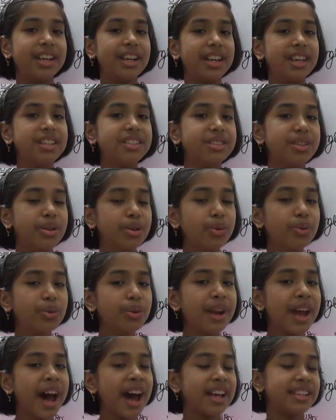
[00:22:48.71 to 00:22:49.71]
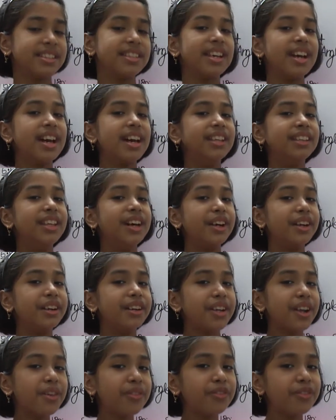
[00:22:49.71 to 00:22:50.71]
is known as the
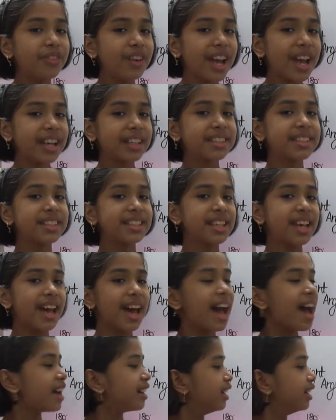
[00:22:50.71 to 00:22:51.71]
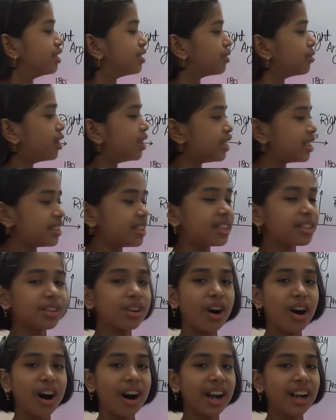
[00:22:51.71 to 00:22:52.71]
reflex angle. So what is it
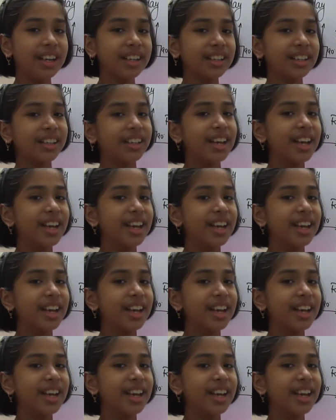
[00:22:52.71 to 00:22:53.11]
called?